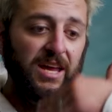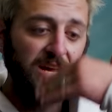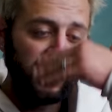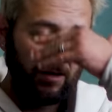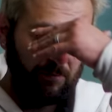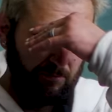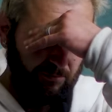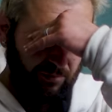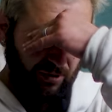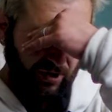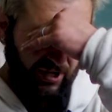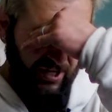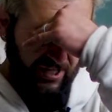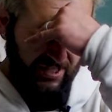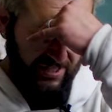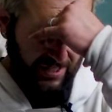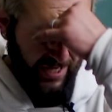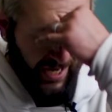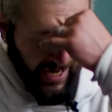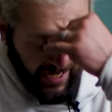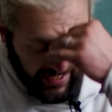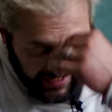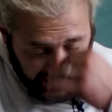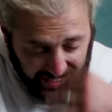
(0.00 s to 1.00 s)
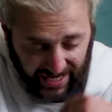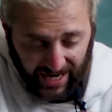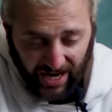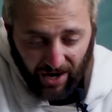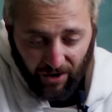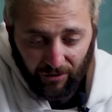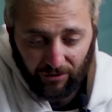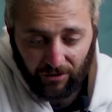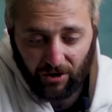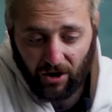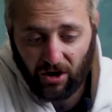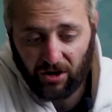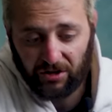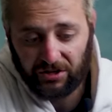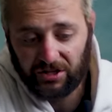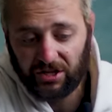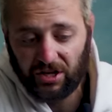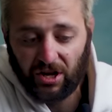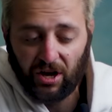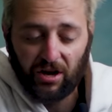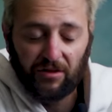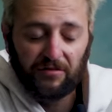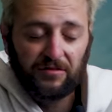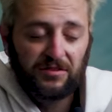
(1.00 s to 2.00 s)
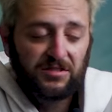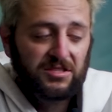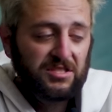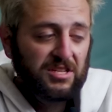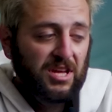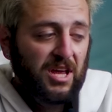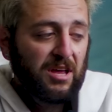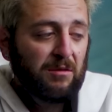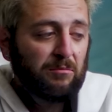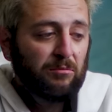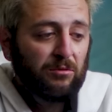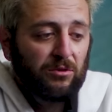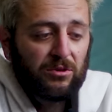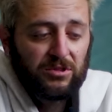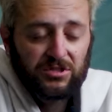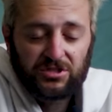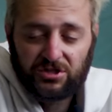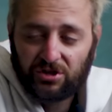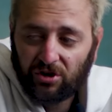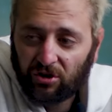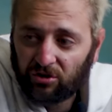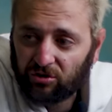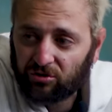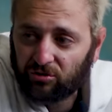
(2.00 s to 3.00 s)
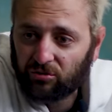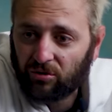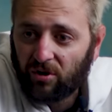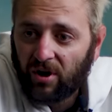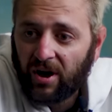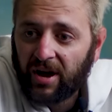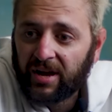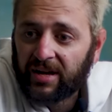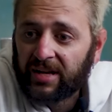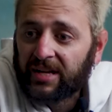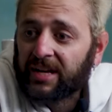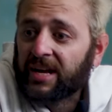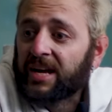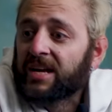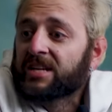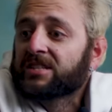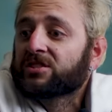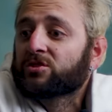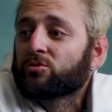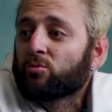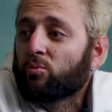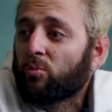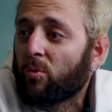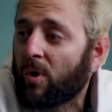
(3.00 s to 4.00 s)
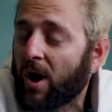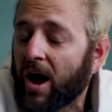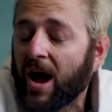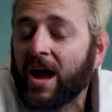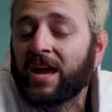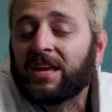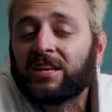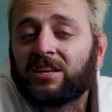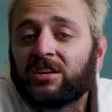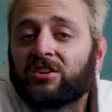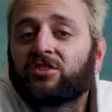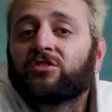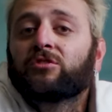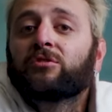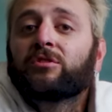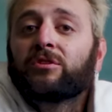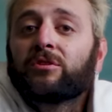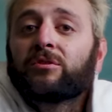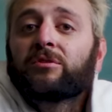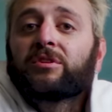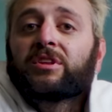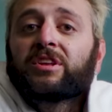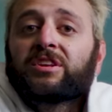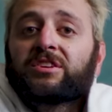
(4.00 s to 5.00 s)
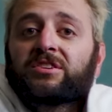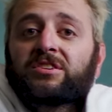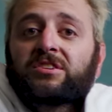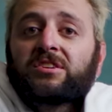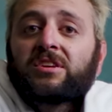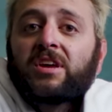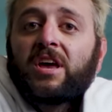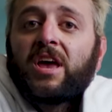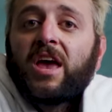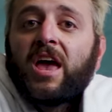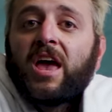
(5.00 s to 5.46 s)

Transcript: he put his head down on the office table and started crying and asked, Why did you do this?